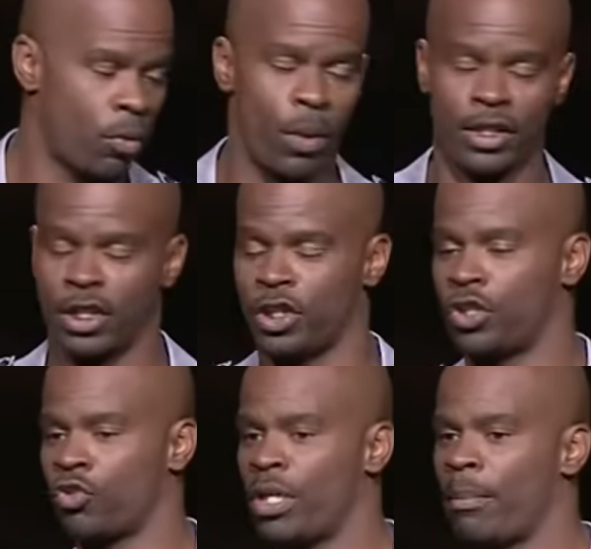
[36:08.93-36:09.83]
We're watching
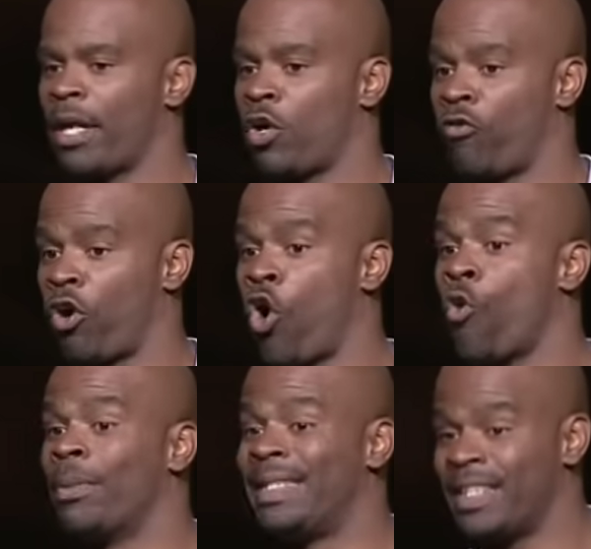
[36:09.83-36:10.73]
Extreme Makeover
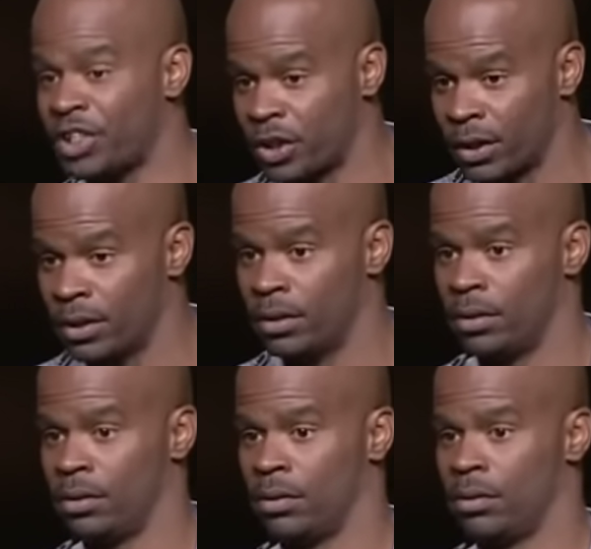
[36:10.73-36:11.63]
Home Edition.
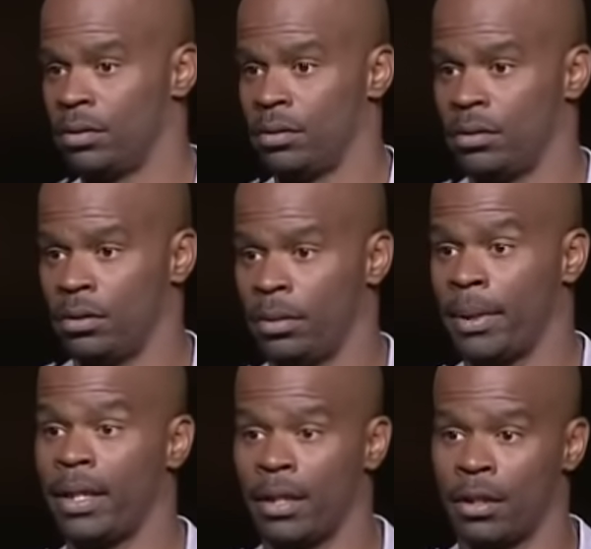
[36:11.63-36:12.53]
At the
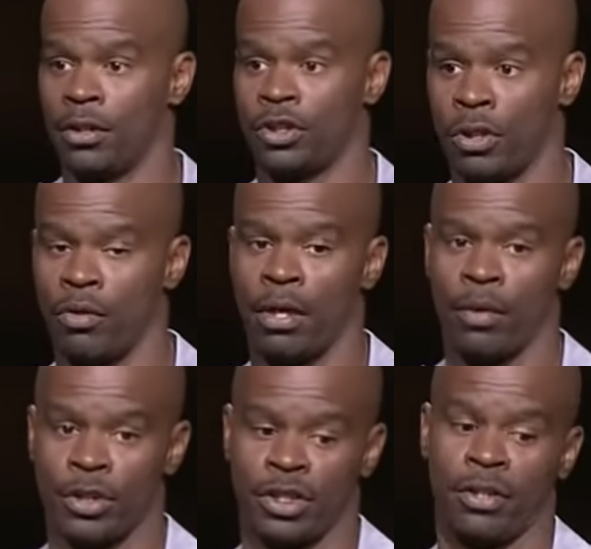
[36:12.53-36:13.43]
beginning of the show, they
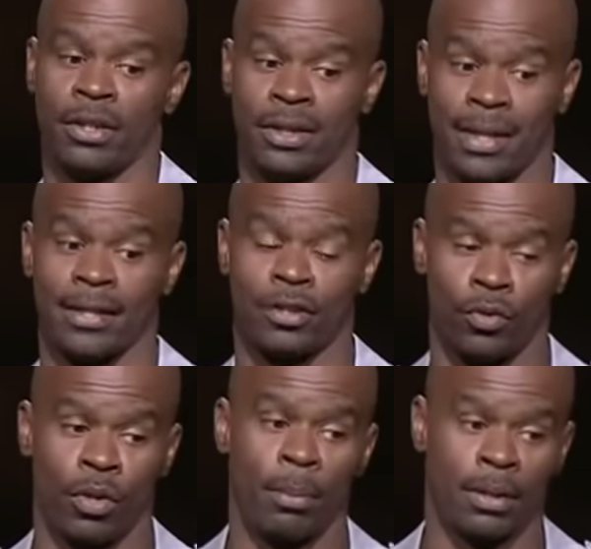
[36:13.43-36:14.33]
always tell you the sad
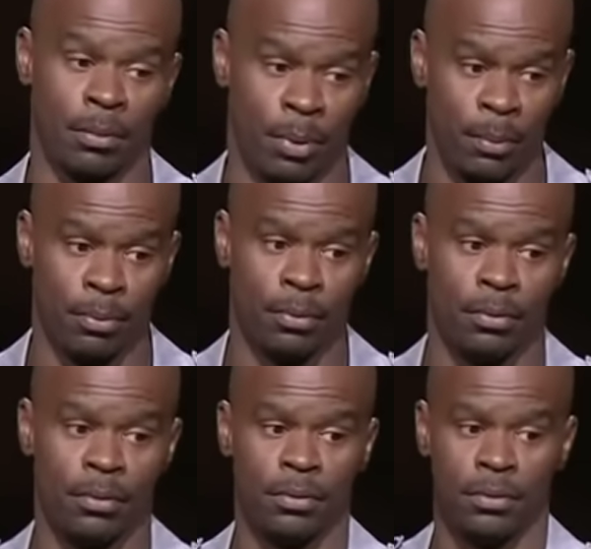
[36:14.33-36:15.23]
story about the people.
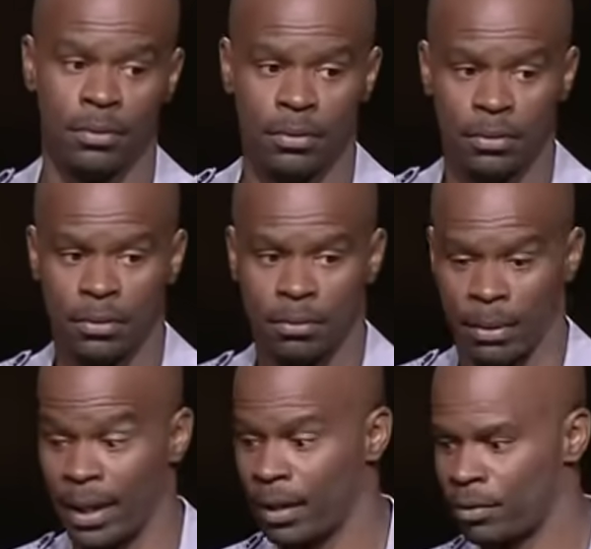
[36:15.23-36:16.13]

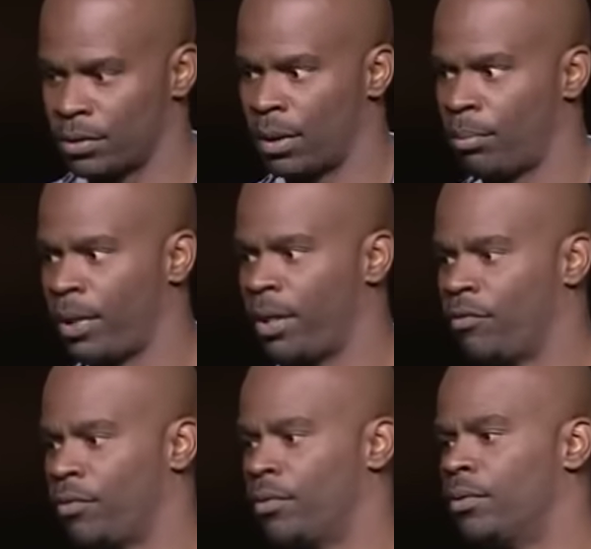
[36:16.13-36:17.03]
My aunt gonna start
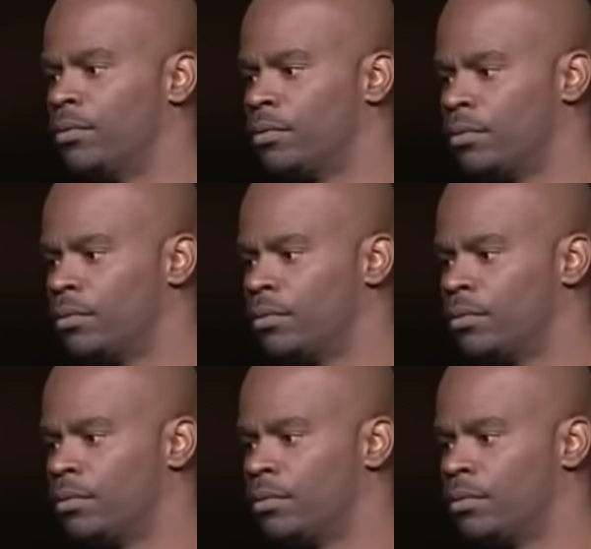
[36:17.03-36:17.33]
praying for them.